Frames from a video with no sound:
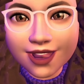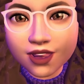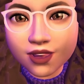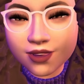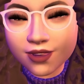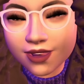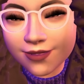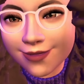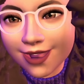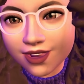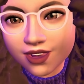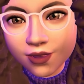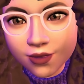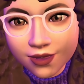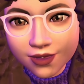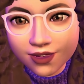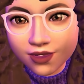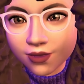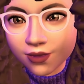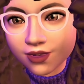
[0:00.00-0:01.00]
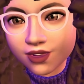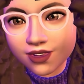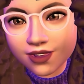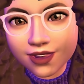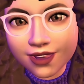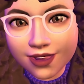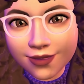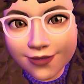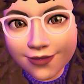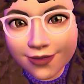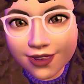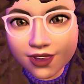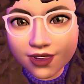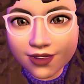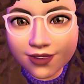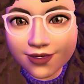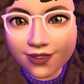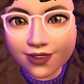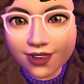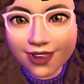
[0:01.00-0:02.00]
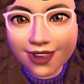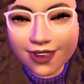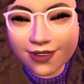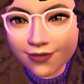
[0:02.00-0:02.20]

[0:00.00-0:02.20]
you can imagine with the Switch like pictures.